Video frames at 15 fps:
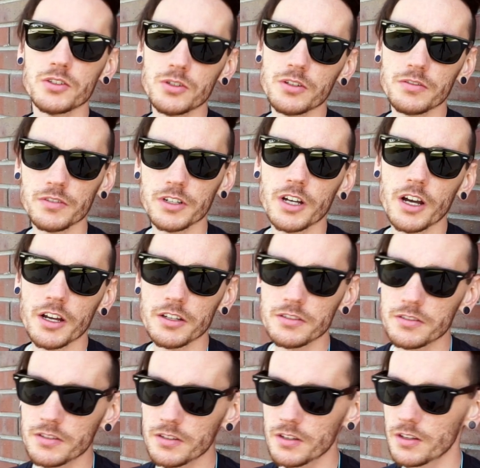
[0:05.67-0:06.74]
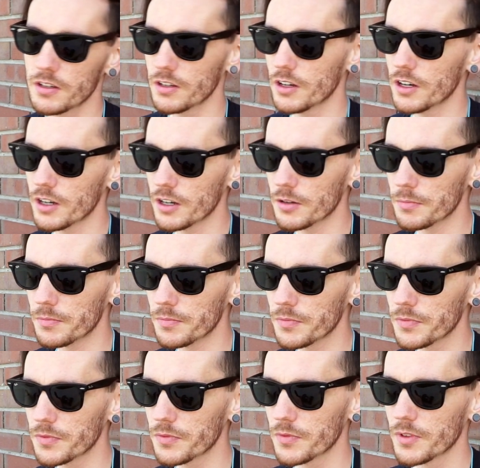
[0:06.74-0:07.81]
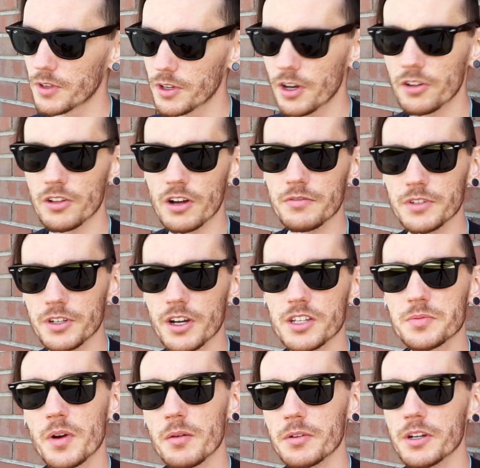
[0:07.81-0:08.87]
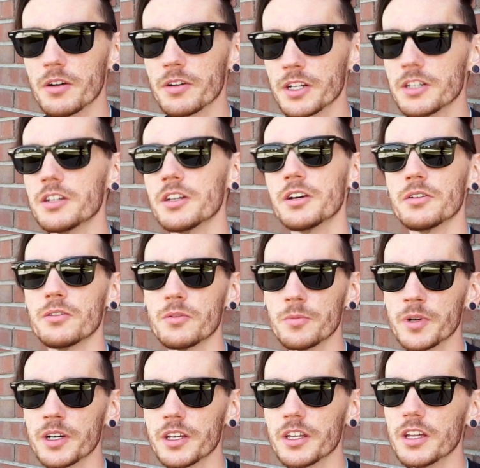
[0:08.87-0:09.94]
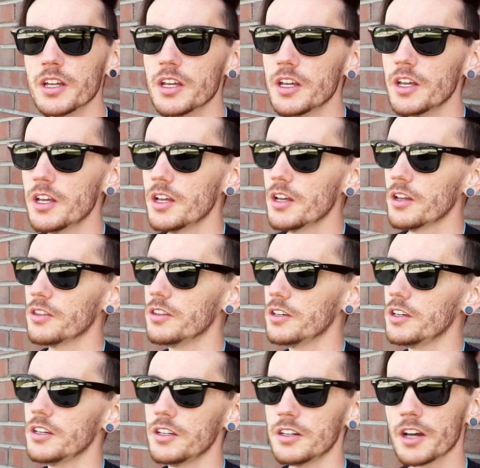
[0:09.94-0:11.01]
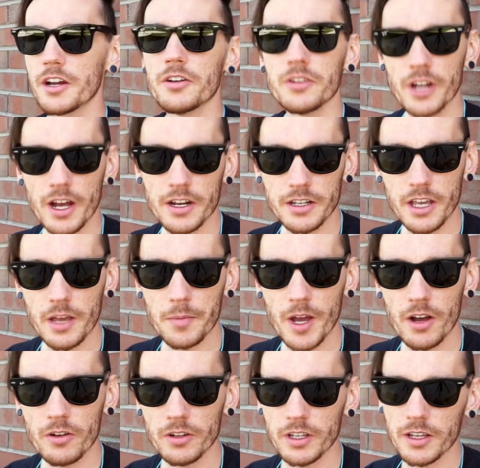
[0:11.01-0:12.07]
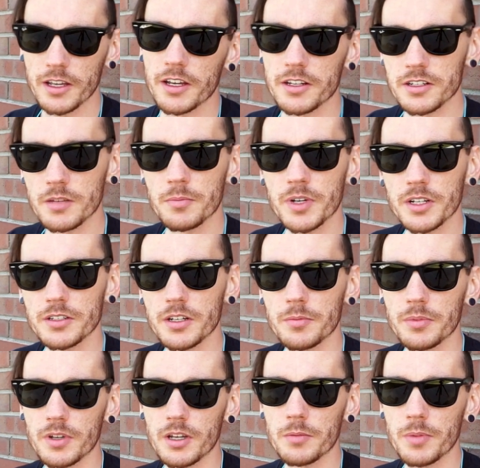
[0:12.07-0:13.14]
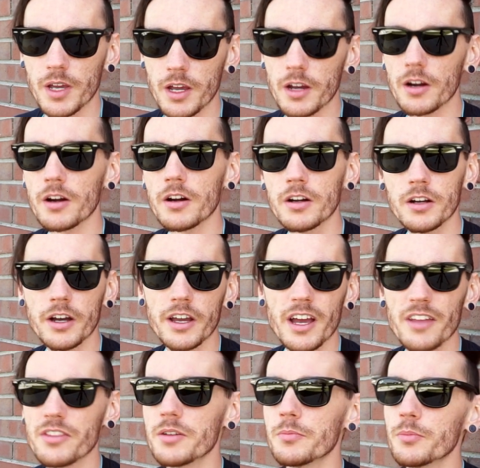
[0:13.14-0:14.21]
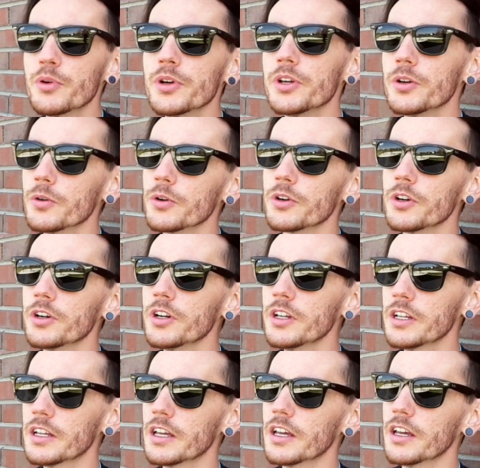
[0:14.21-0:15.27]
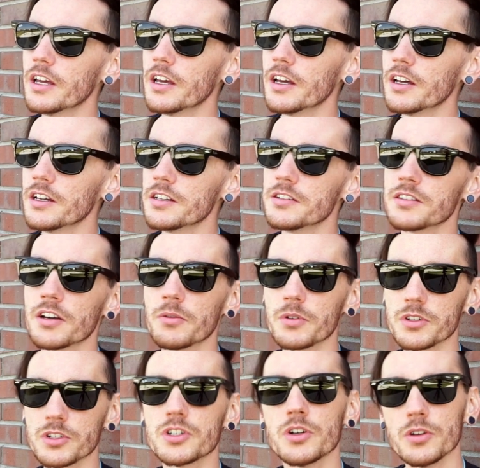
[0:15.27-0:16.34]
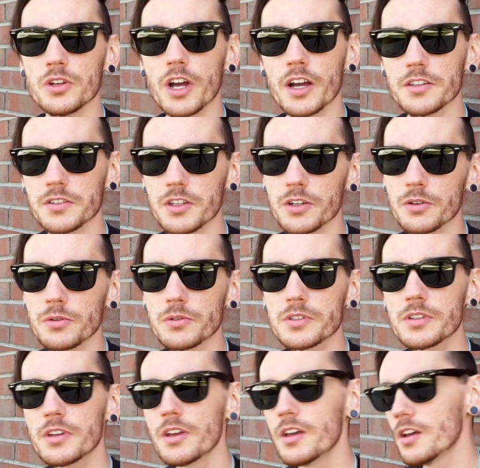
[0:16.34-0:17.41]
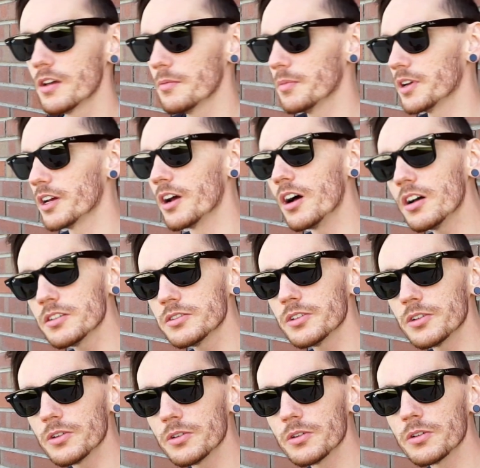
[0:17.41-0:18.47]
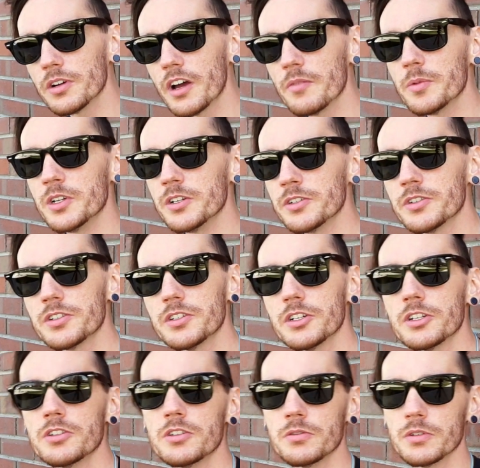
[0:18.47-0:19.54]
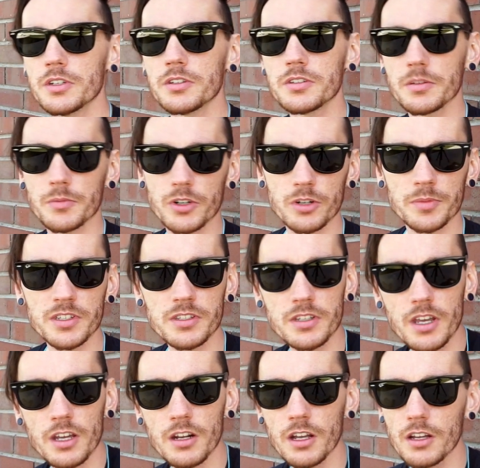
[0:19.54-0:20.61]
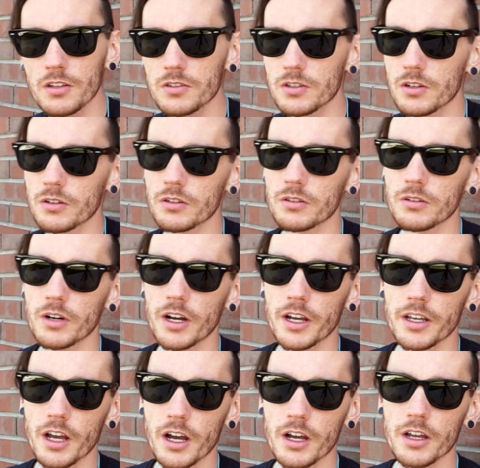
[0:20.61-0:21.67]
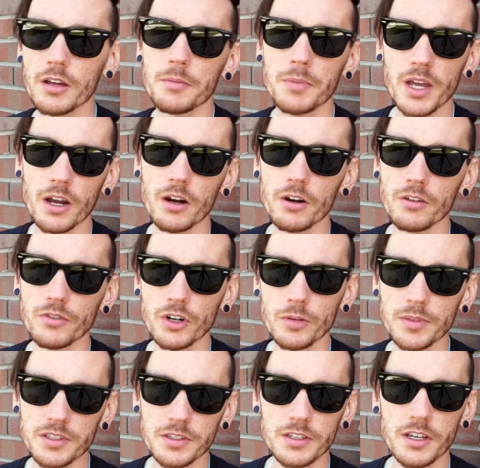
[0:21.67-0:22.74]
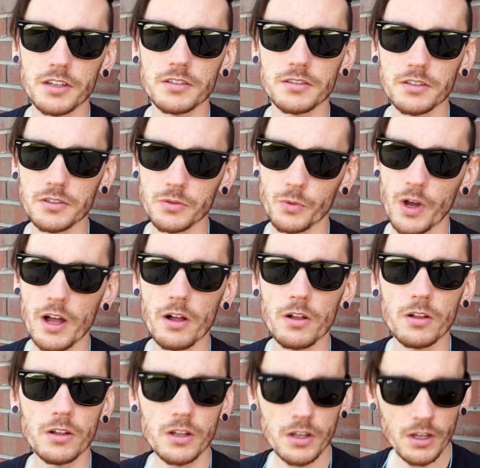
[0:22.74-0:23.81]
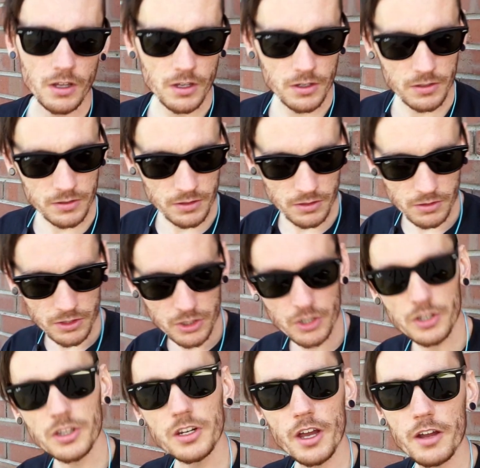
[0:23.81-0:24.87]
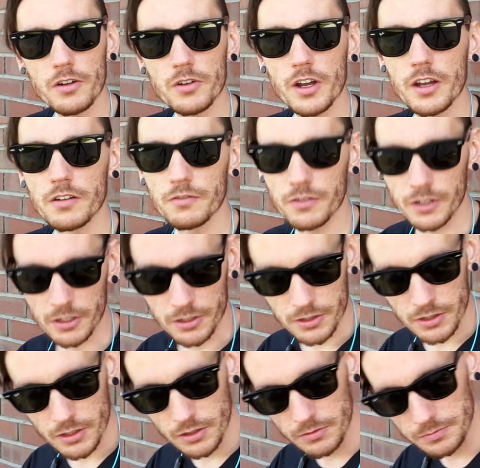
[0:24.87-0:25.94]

two different kinds. A lot of you guys probably already know, but the 909 came out and I picked up a pair. I had them pre-ordered and I wanted to show you guys those. But I also have been interested in doing some urban skating, so I got a pair of urban skates as well. So I'll show you the 909 first.